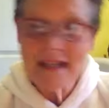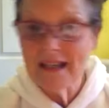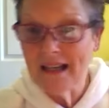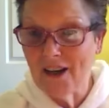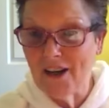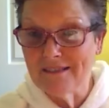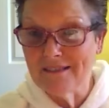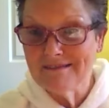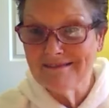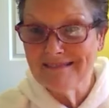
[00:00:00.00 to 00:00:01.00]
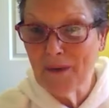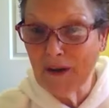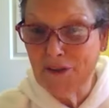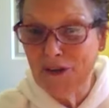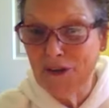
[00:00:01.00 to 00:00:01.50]
oh, I
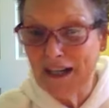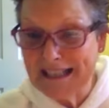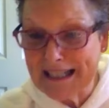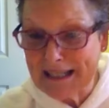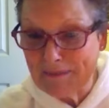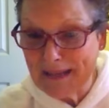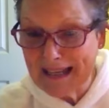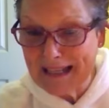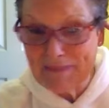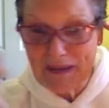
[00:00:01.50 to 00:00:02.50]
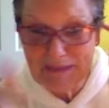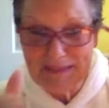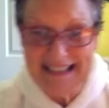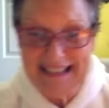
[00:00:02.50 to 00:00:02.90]
thought I'd disappeared, but I'm here.